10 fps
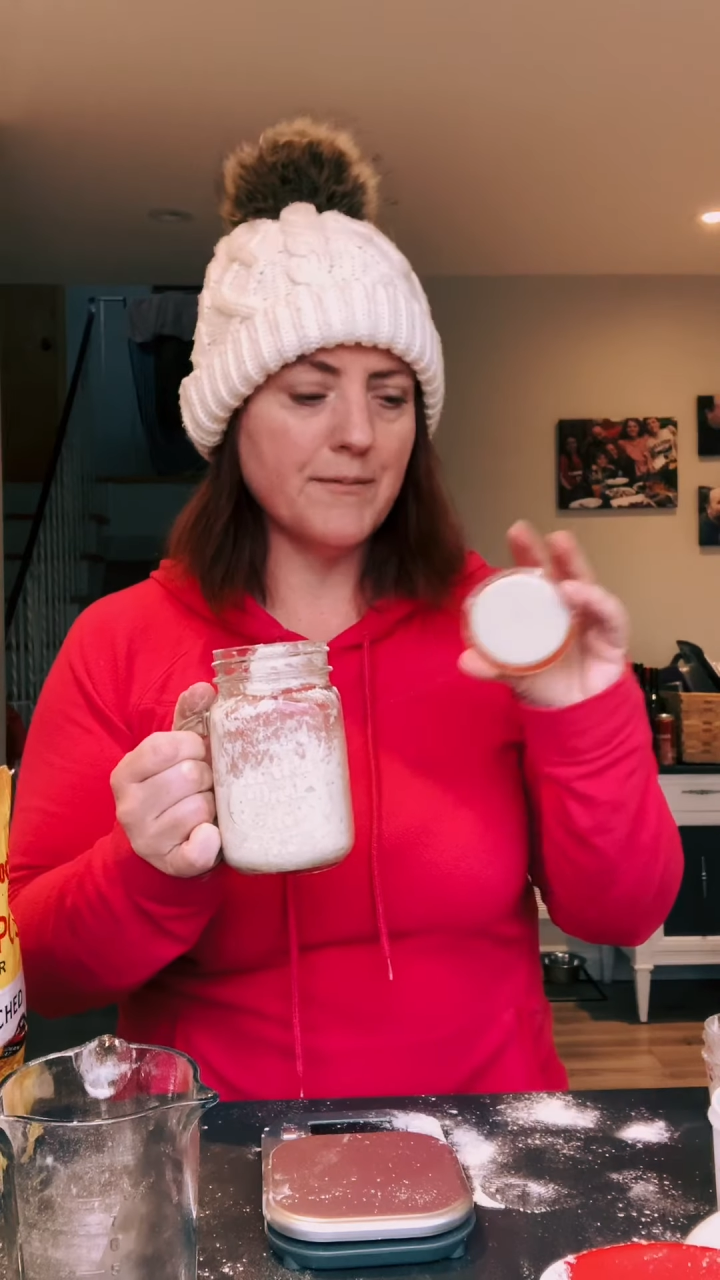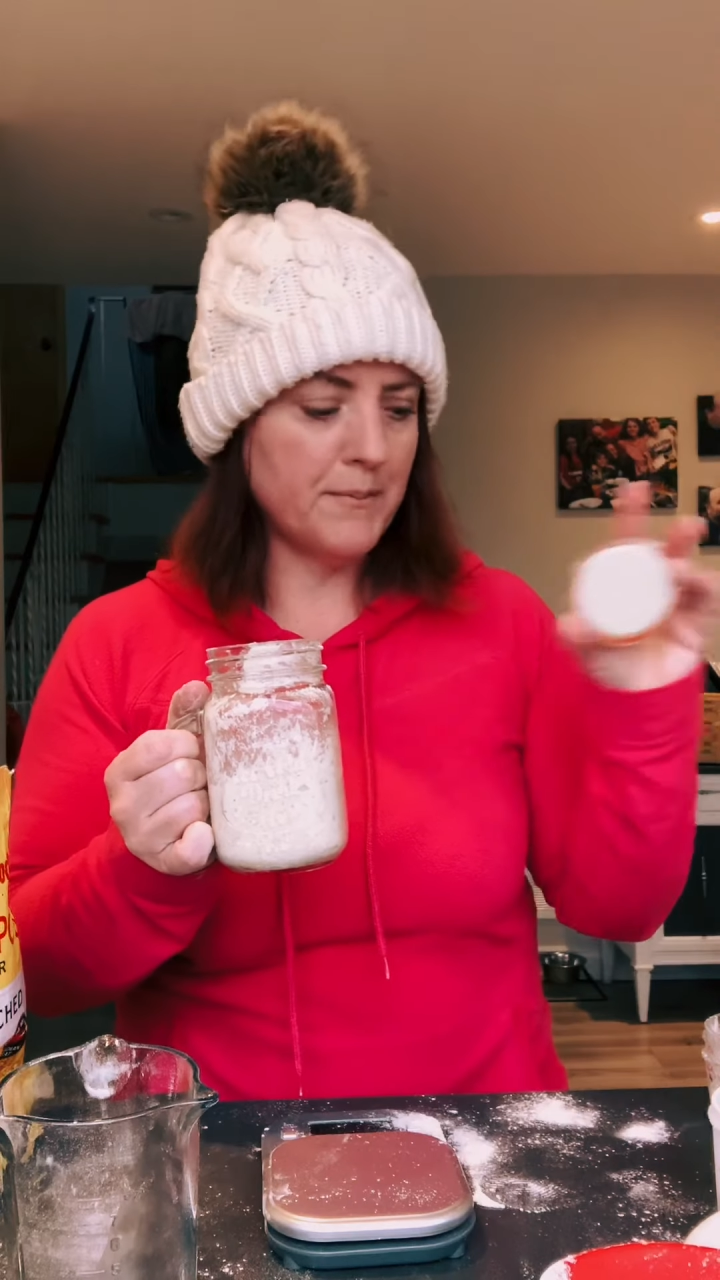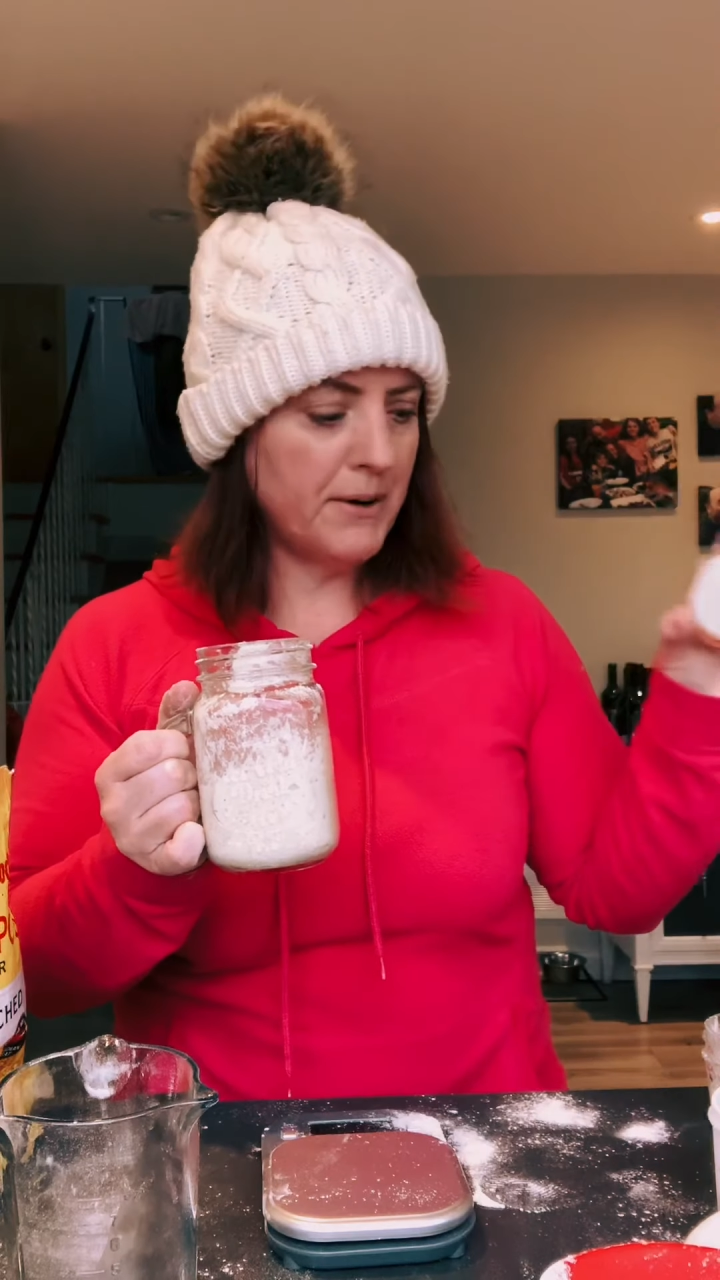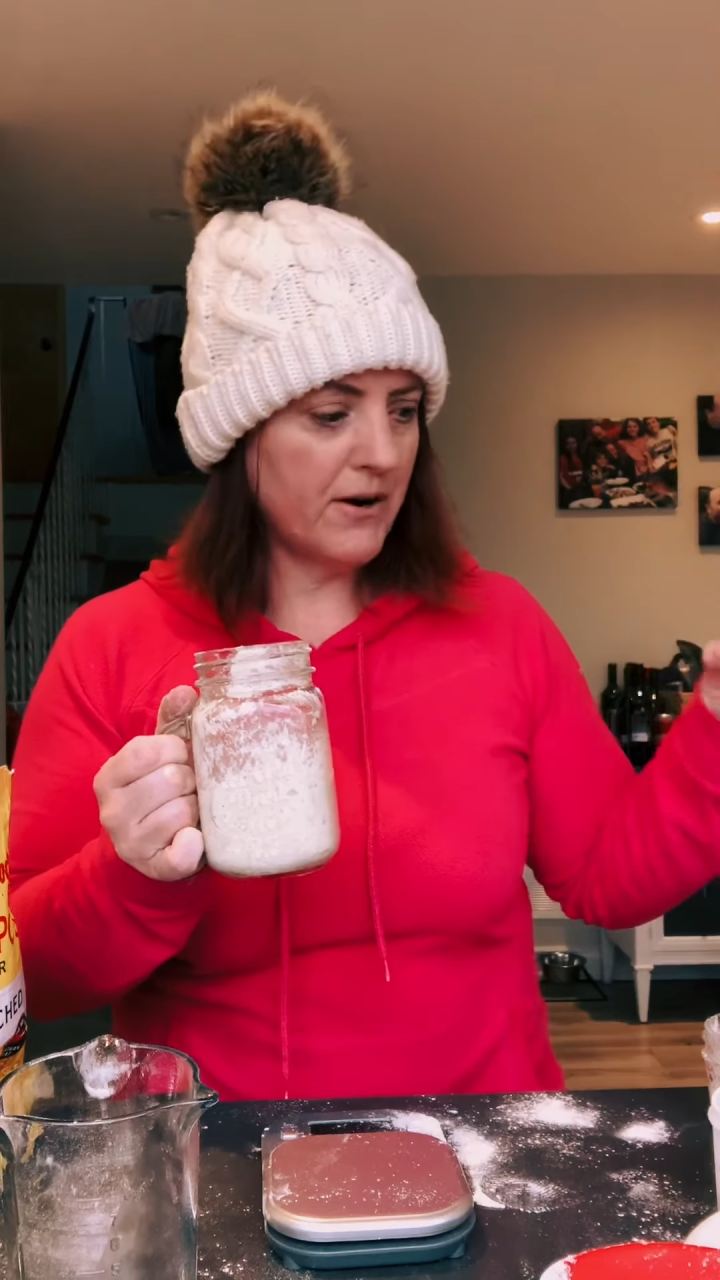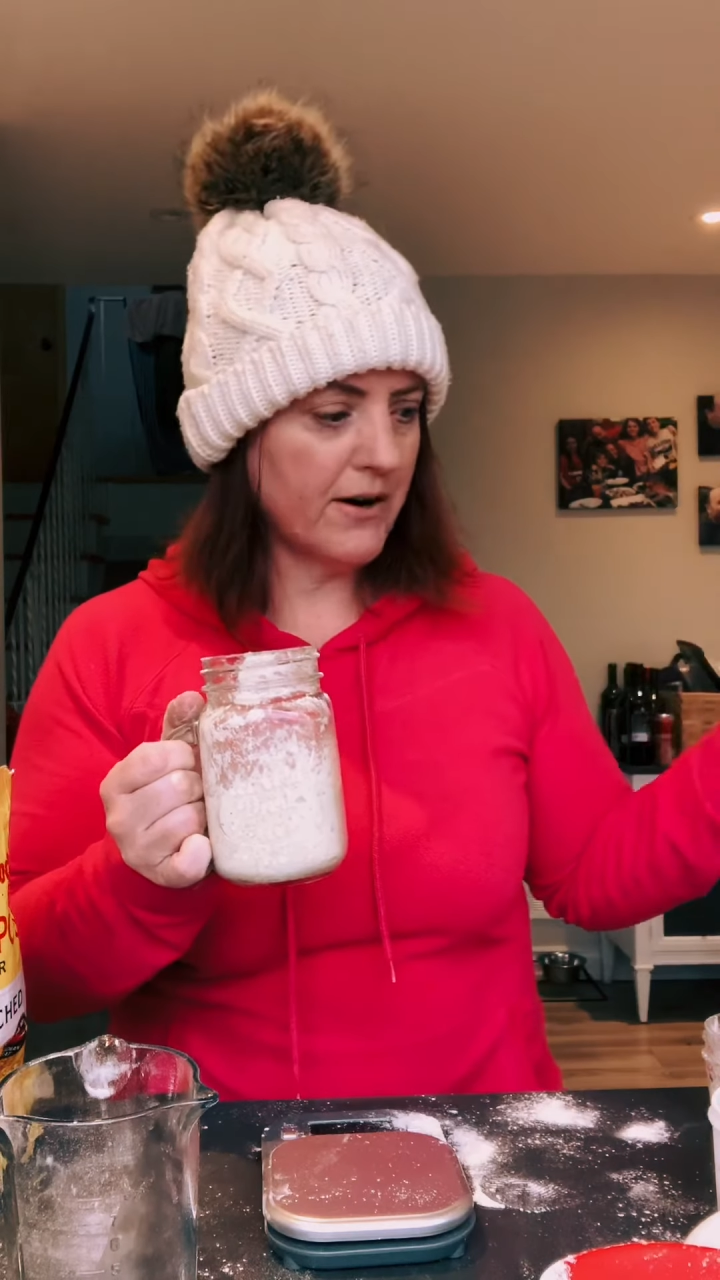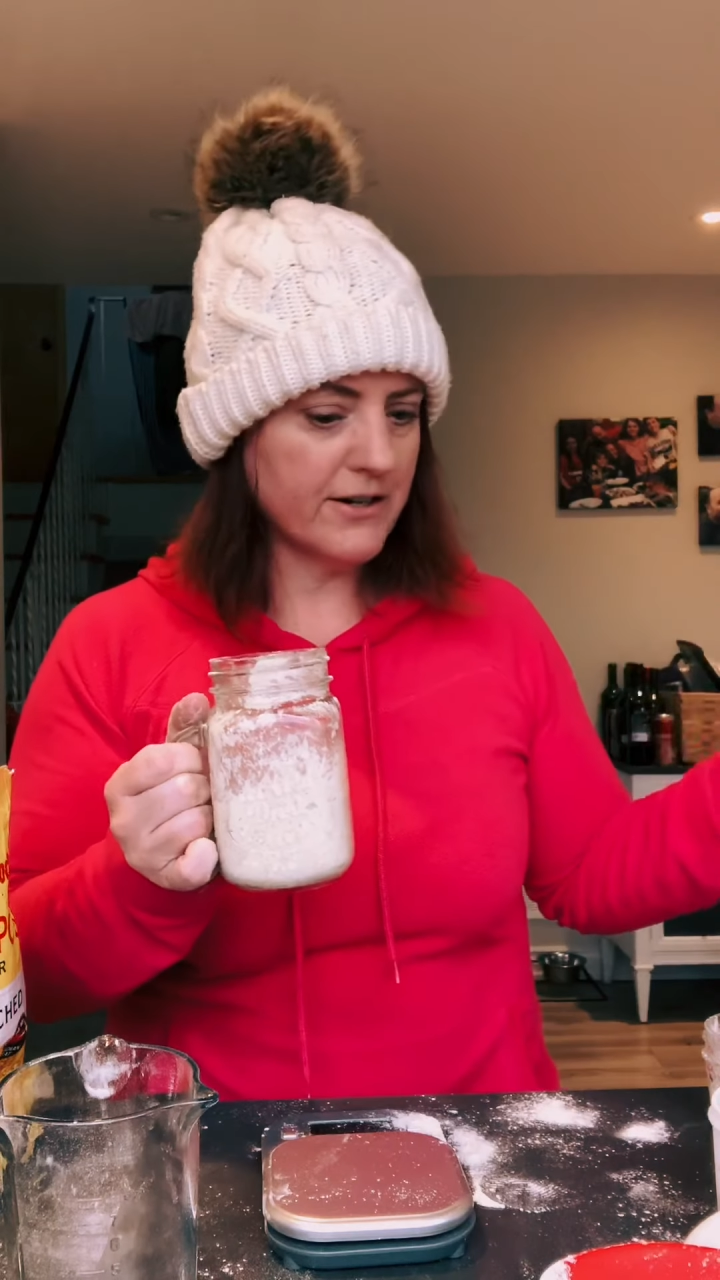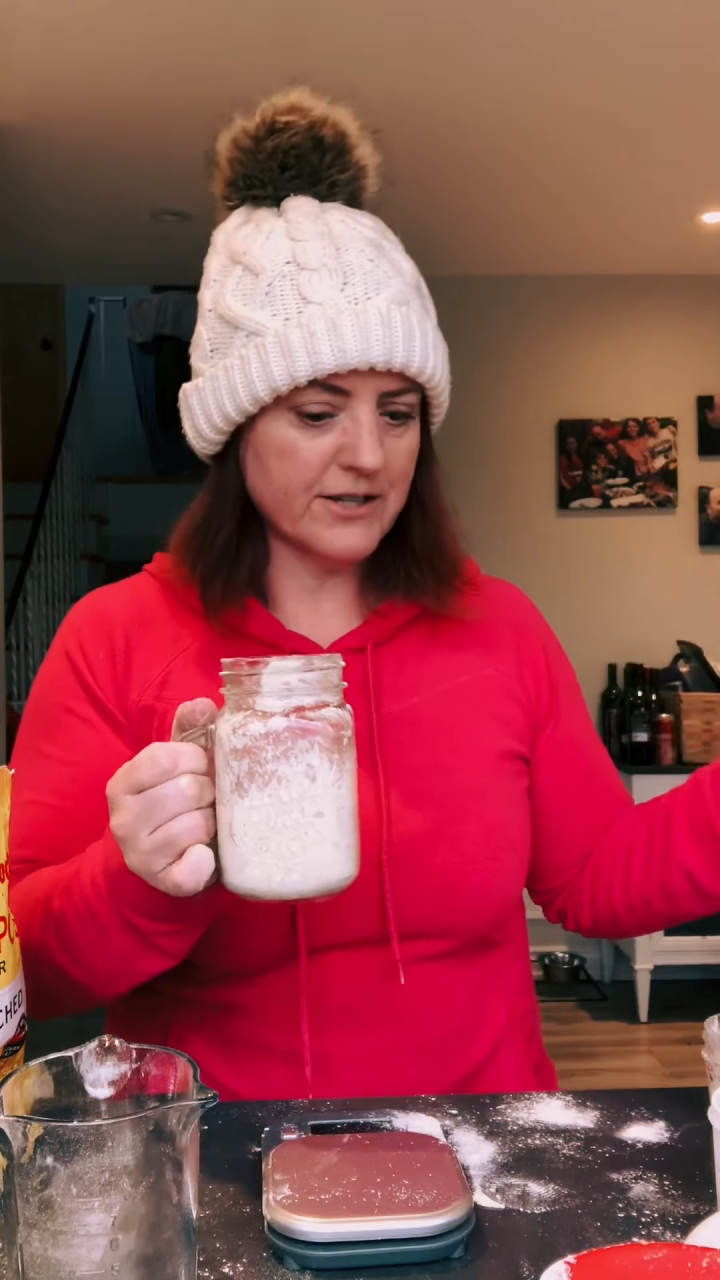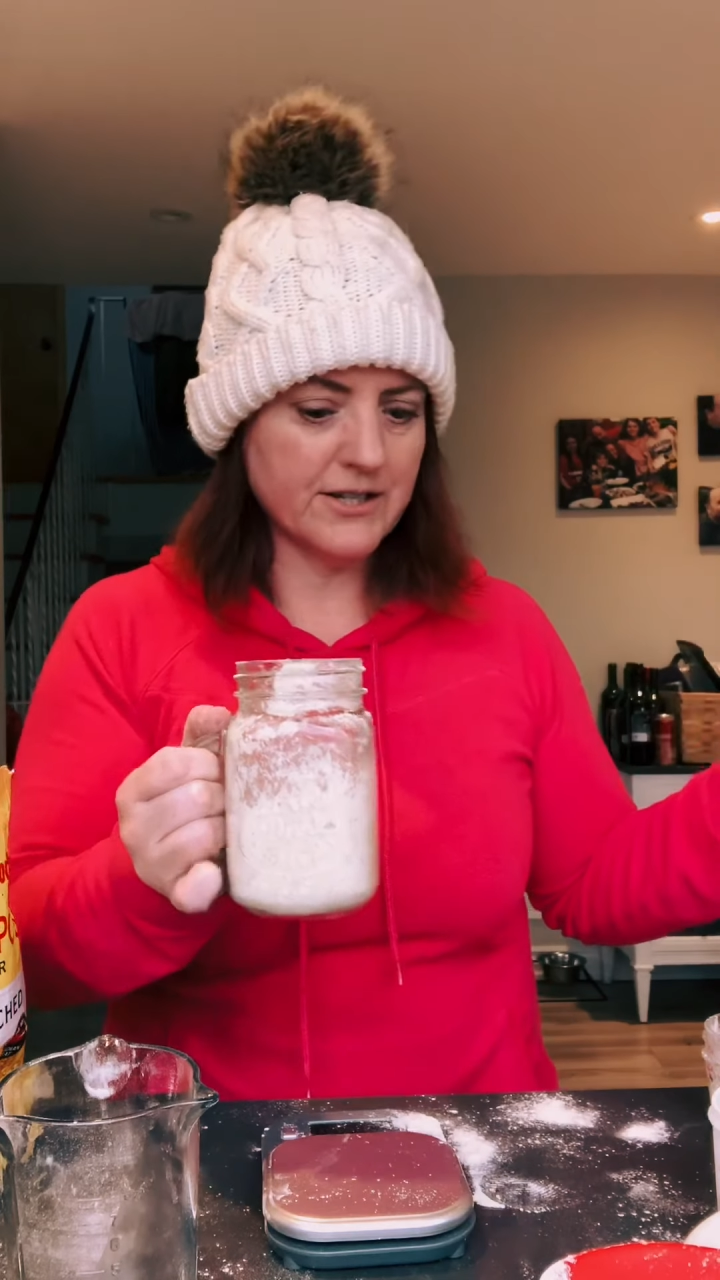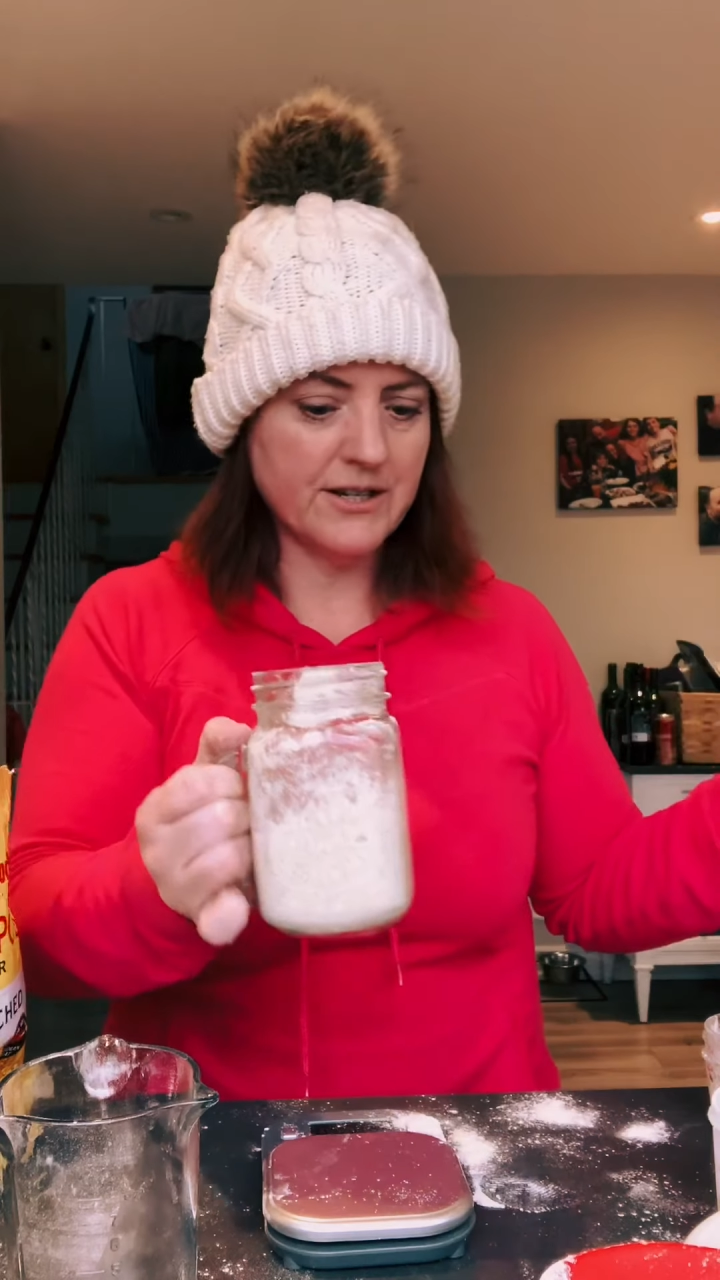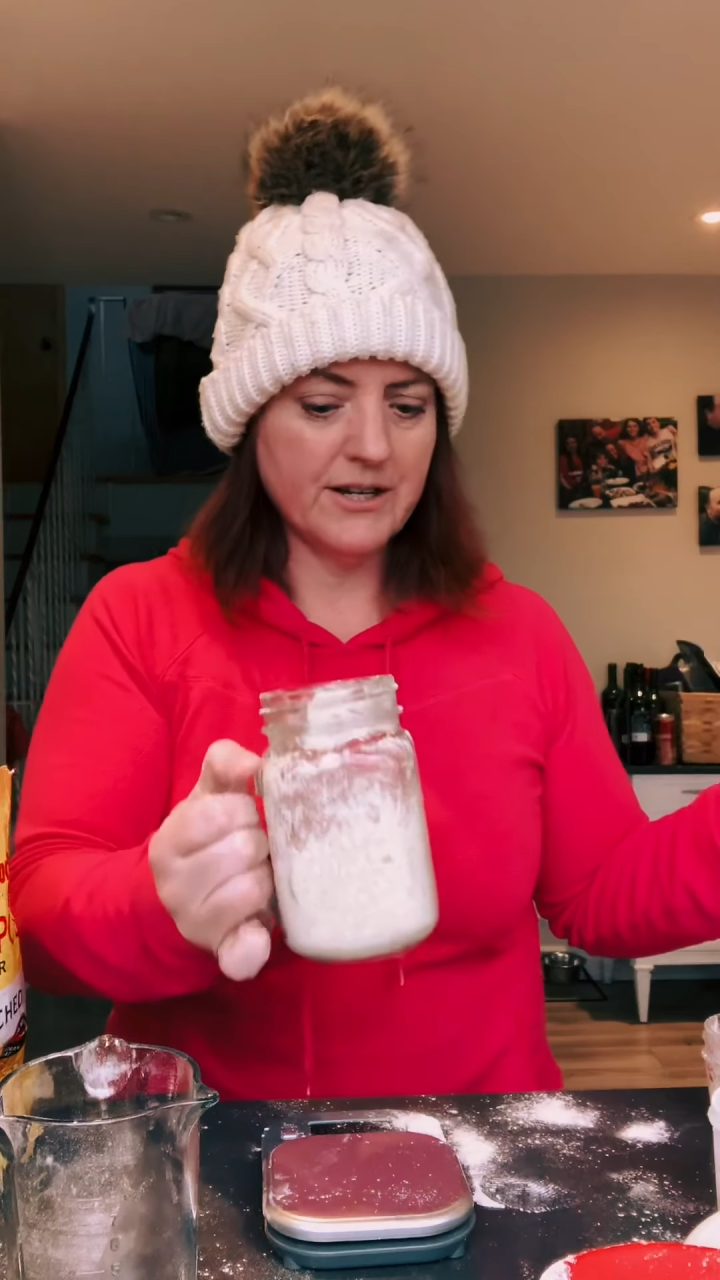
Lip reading: apart,